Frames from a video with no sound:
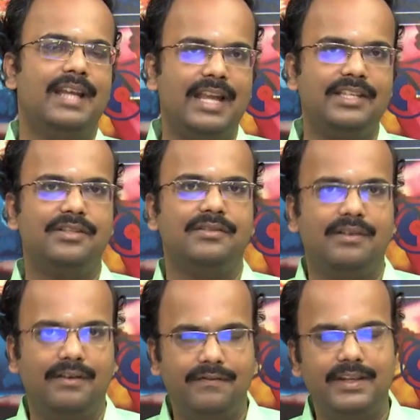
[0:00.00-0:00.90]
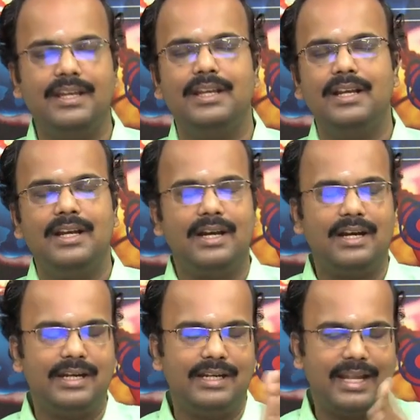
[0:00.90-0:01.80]
and HV
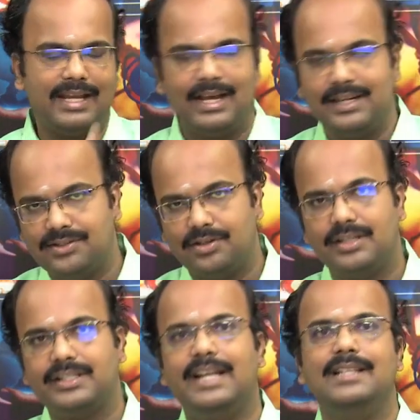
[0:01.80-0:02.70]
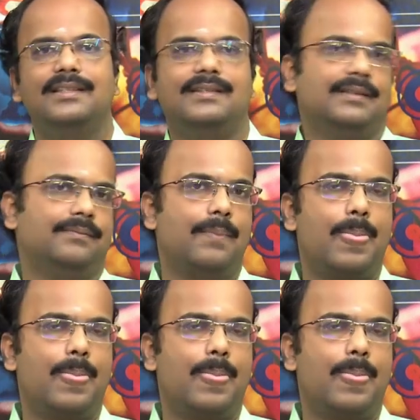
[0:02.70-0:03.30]
uh, in like a horizontal tile system.